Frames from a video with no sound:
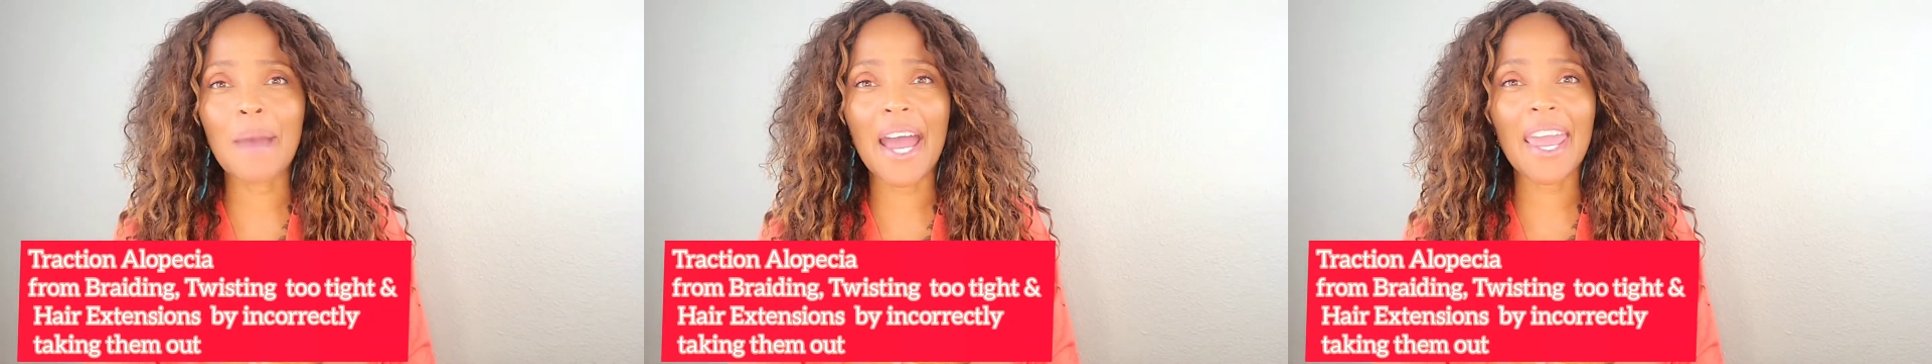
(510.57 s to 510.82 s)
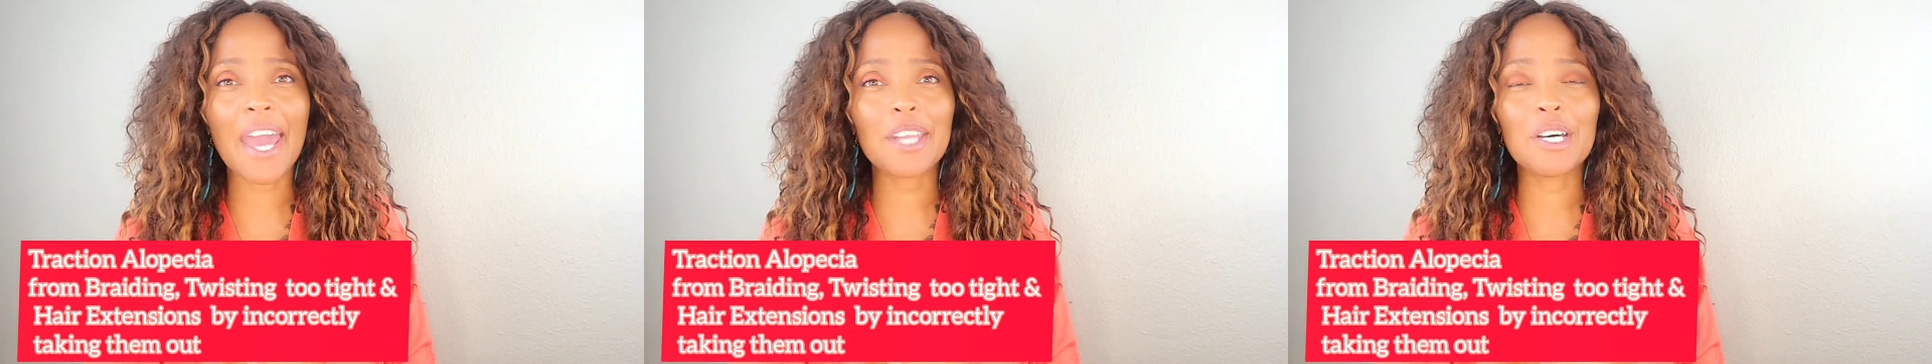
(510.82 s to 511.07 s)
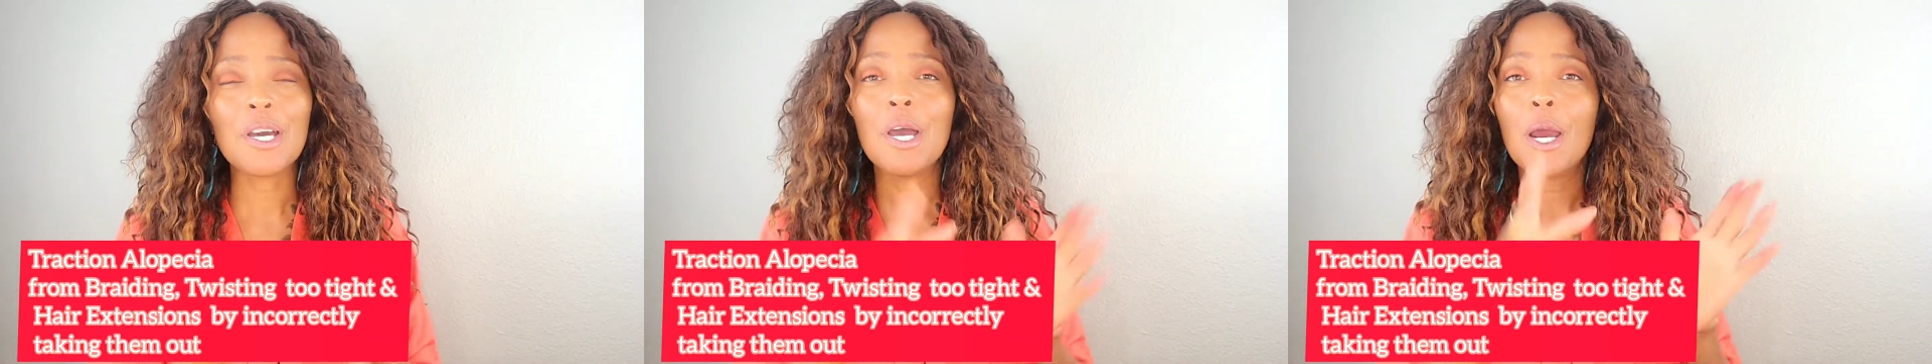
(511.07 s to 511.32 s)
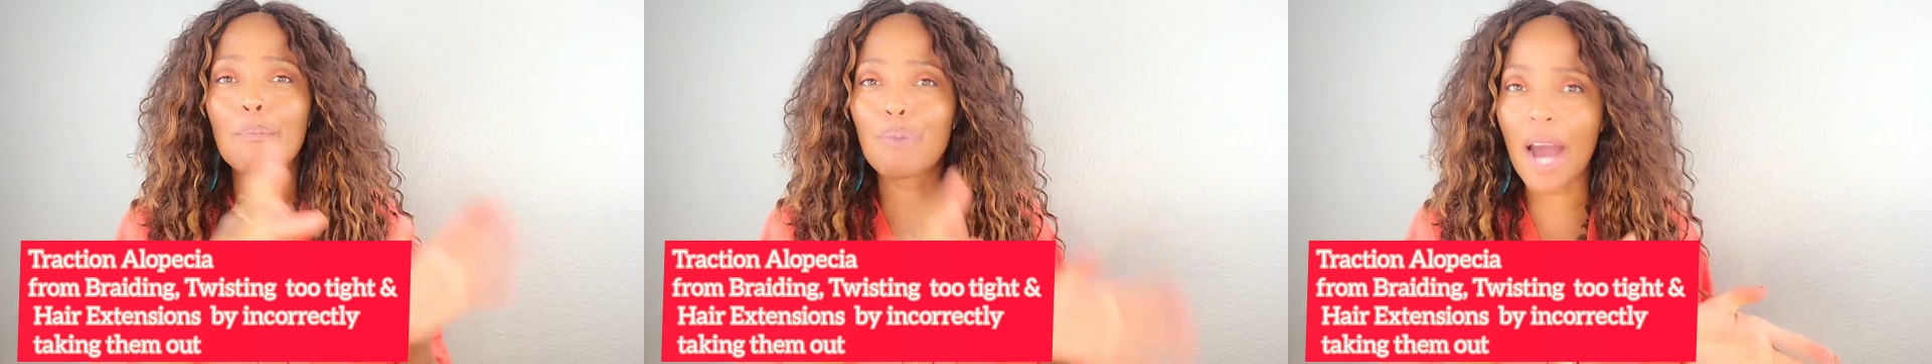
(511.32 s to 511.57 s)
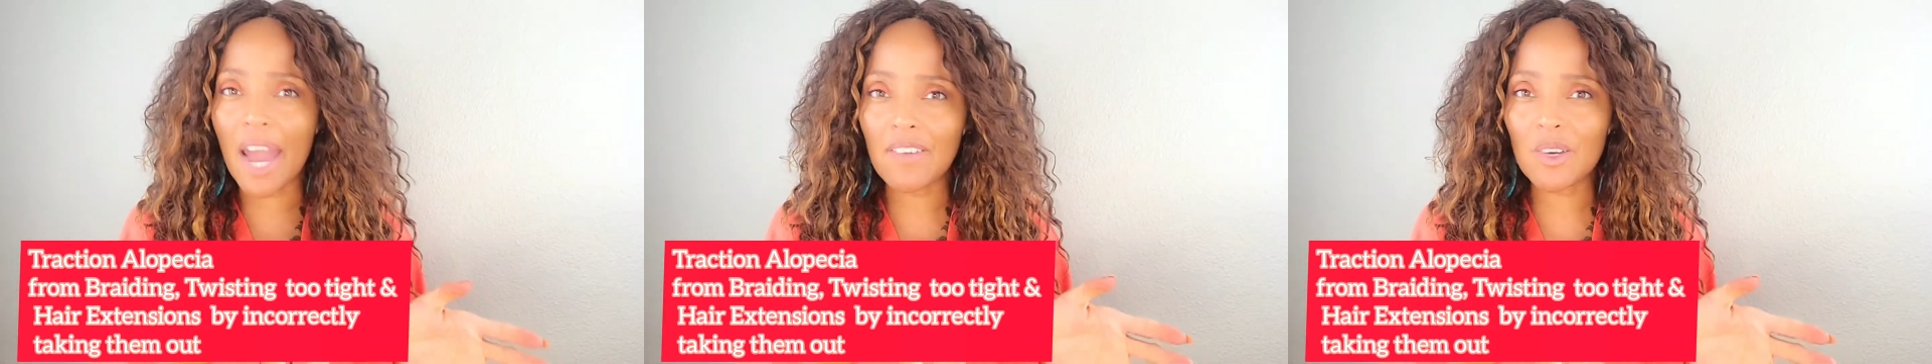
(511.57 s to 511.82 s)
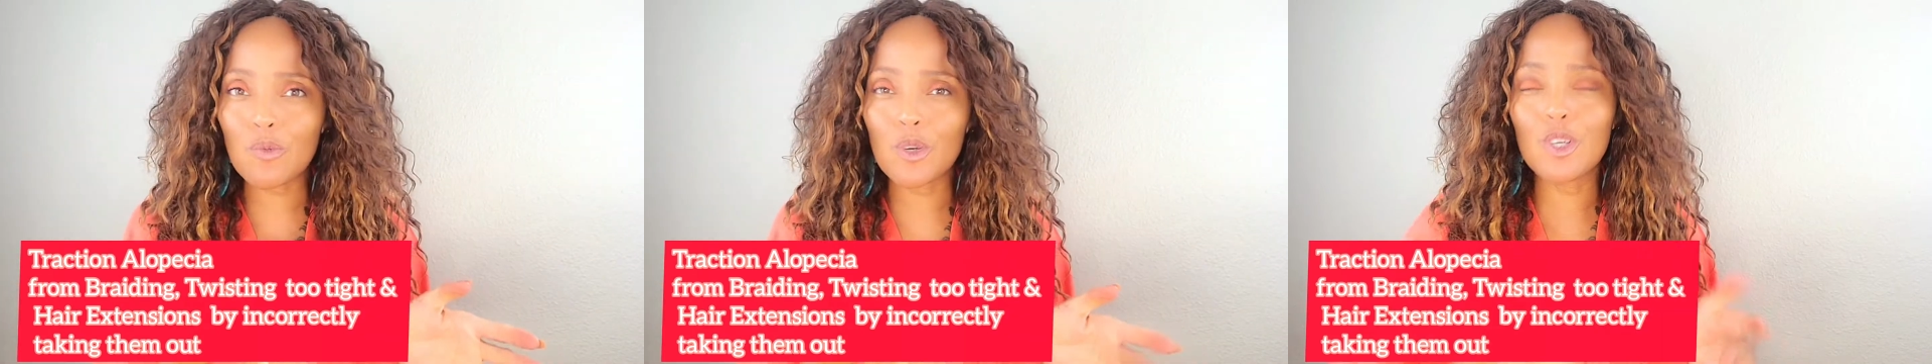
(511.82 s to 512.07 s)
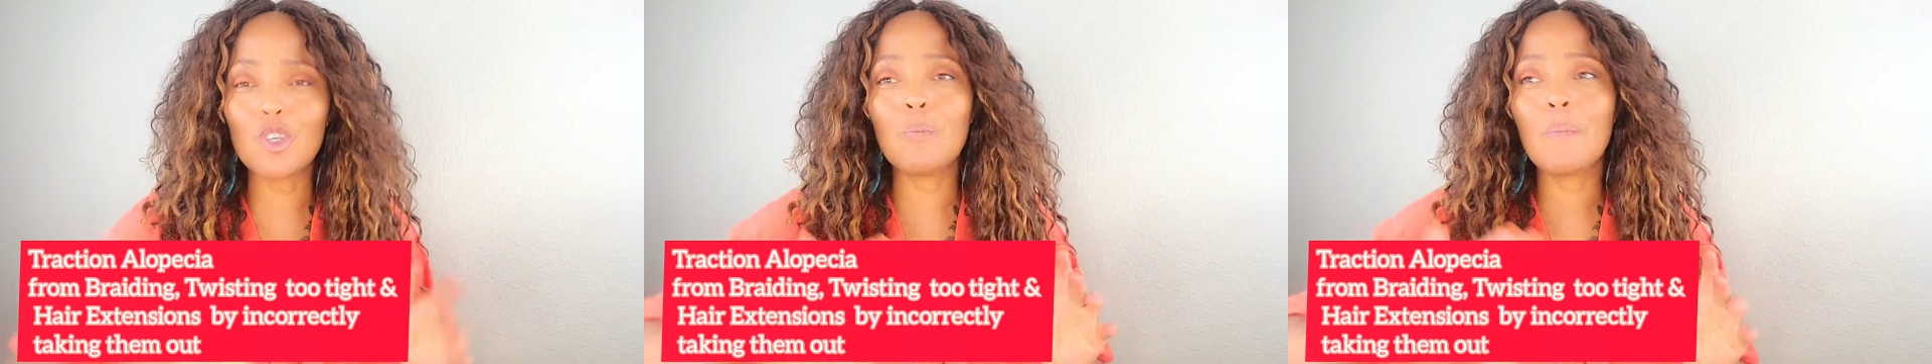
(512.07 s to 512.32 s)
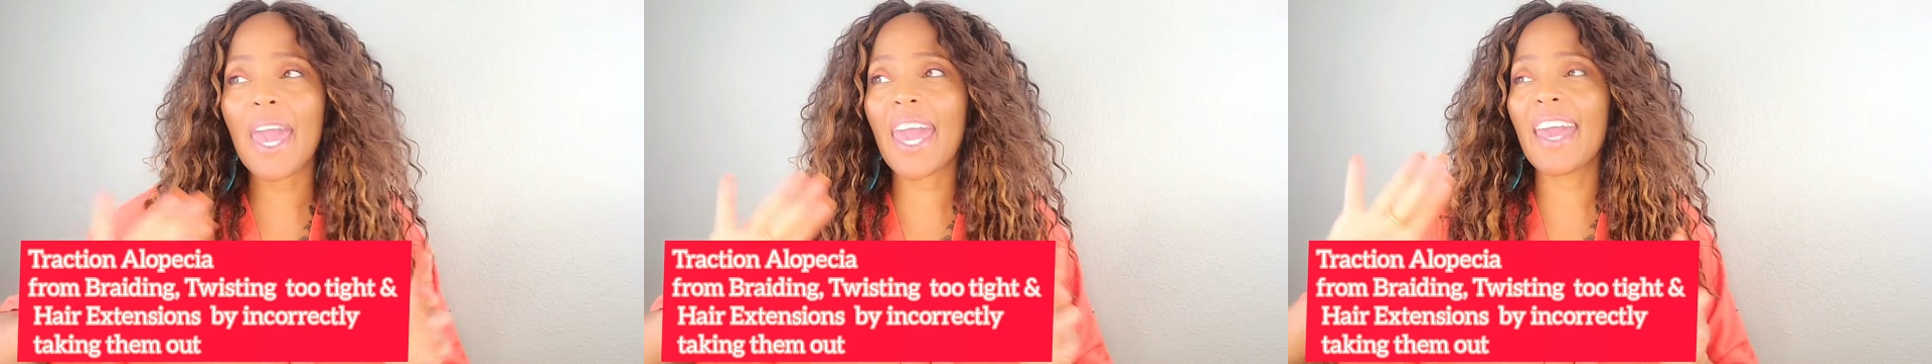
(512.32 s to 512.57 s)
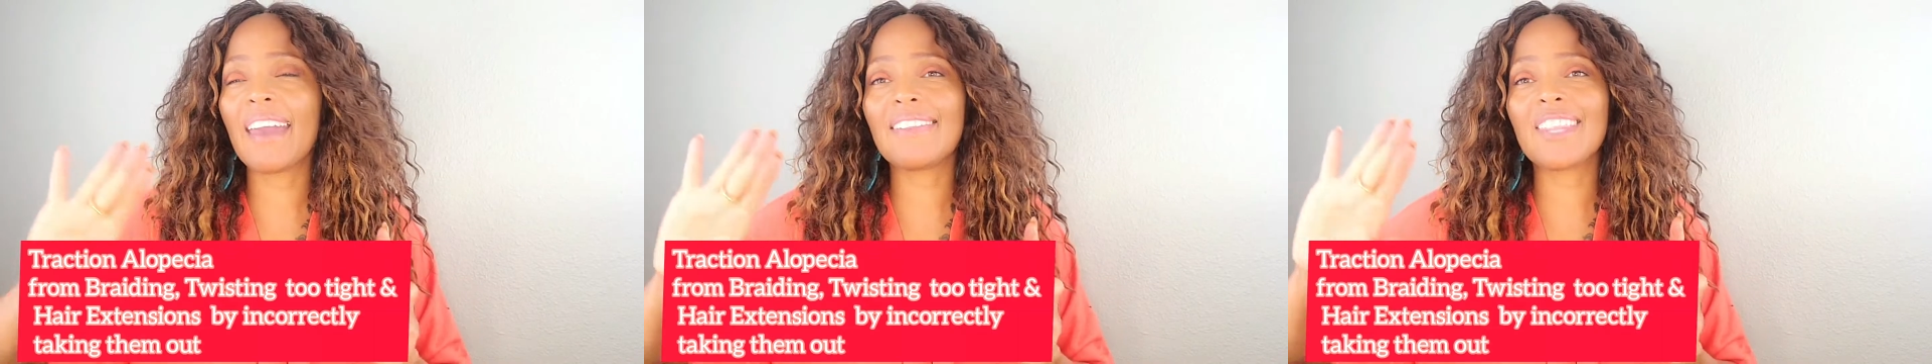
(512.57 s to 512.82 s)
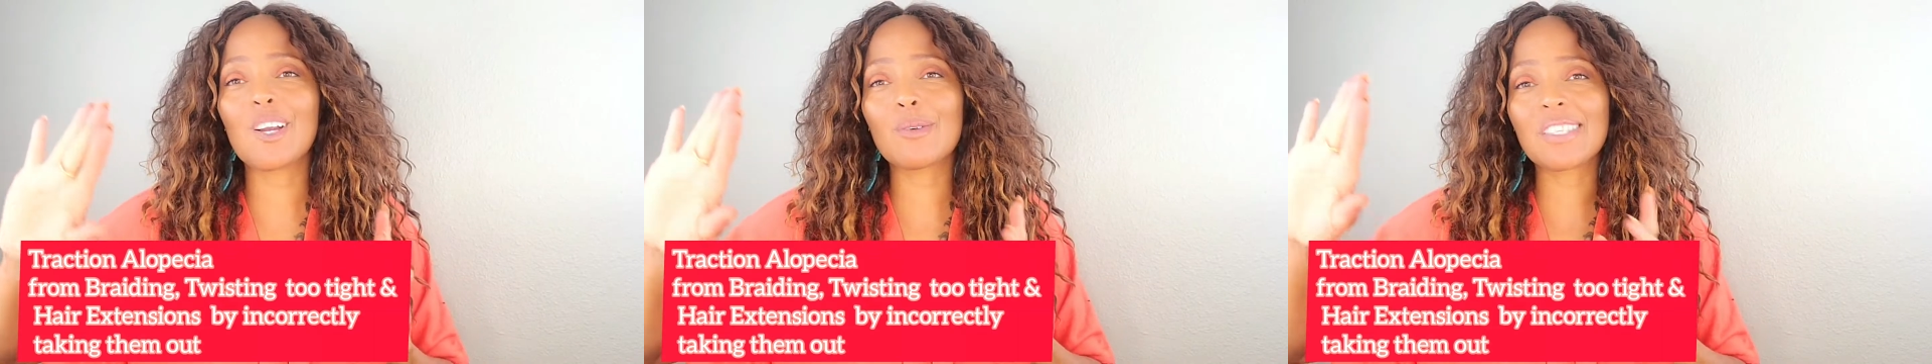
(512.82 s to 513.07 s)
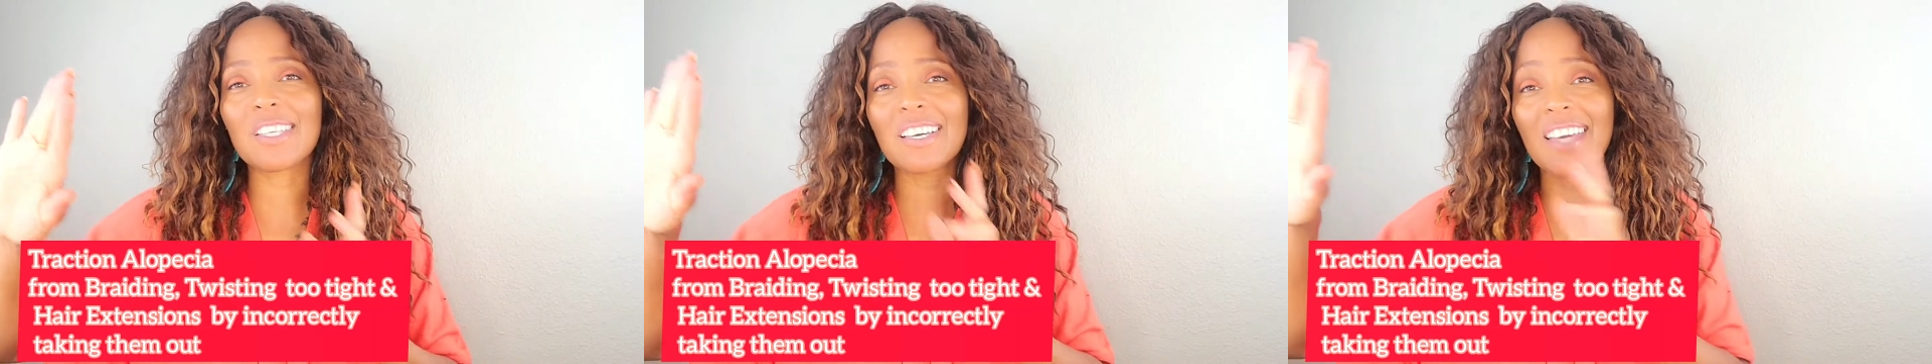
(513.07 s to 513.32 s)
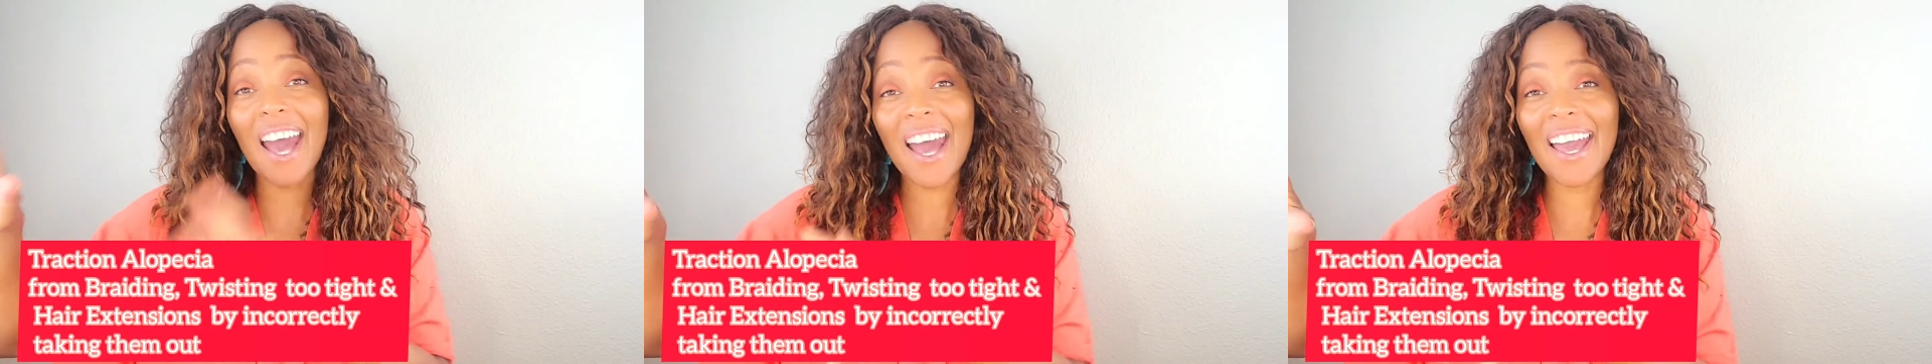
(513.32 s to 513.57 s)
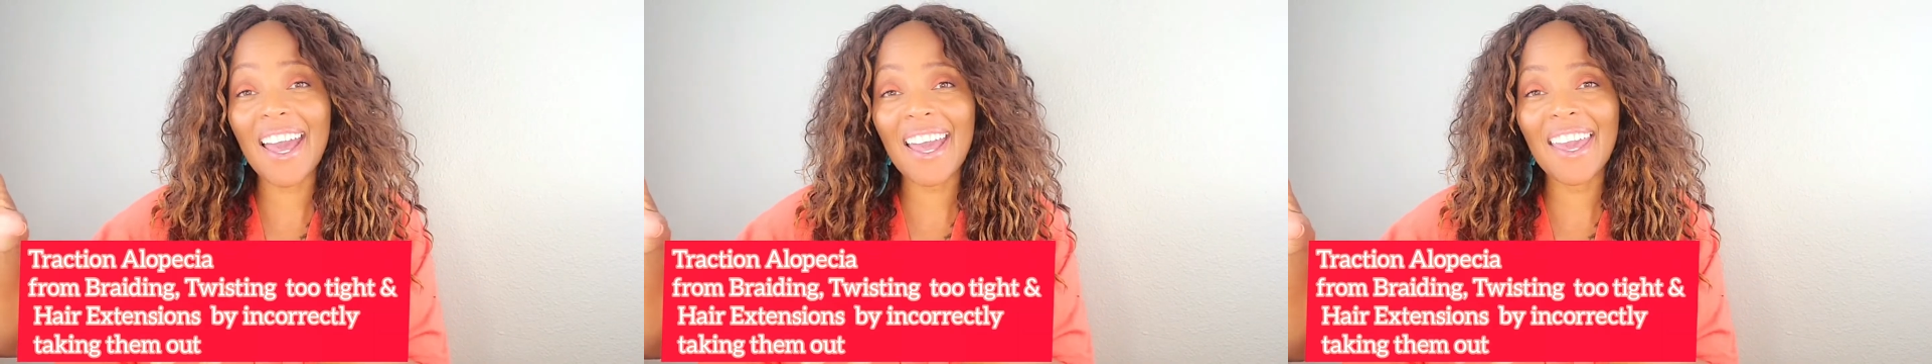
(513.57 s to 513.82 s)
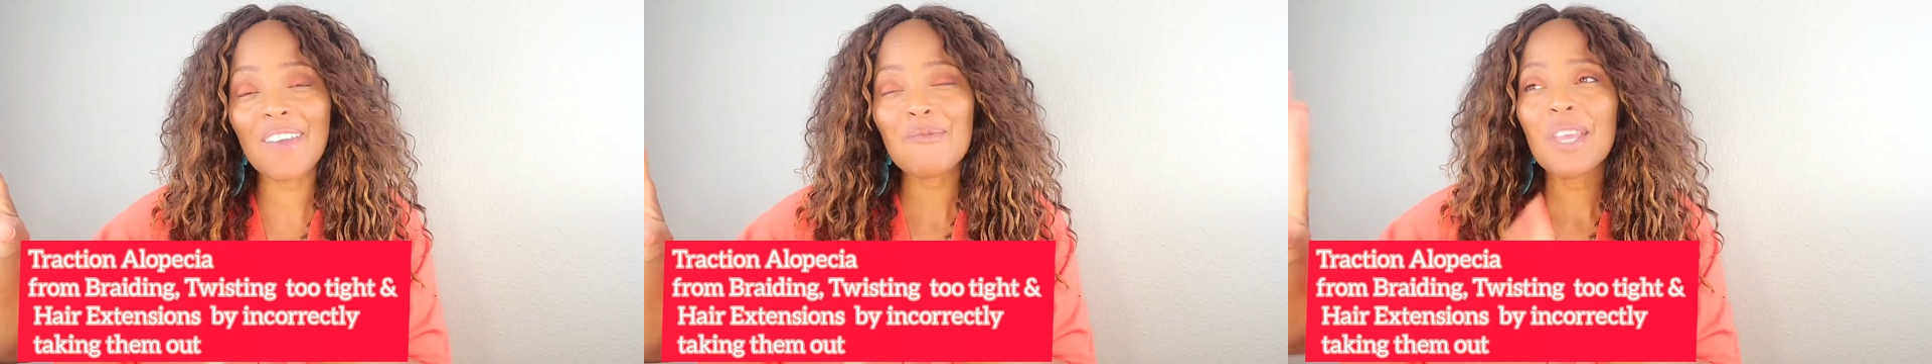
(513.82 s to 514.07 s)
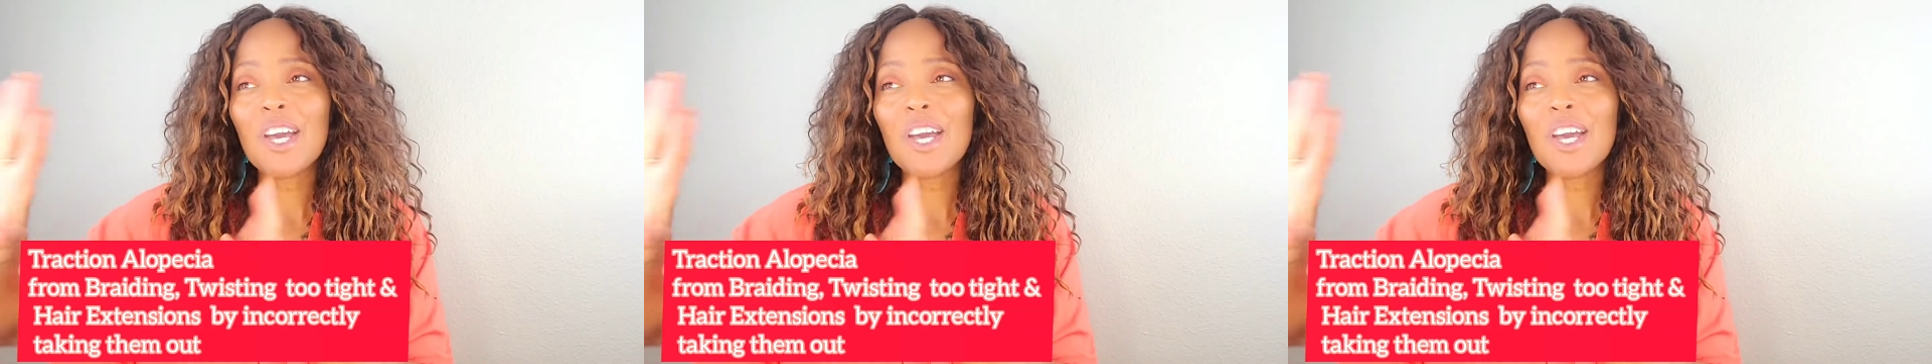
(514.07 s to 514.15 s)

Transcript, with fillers: I had a private room and there was a guy